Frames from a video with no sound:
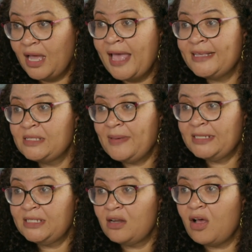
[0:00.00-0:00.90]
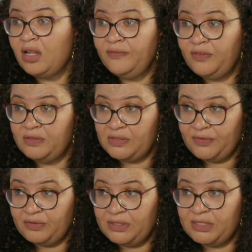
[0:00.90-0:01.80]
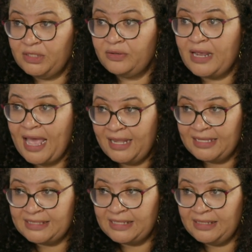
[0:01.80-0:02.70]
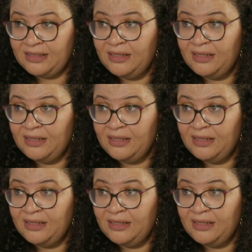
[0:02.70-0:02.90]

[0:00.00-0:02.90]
I expected all of those votes to go to Allison.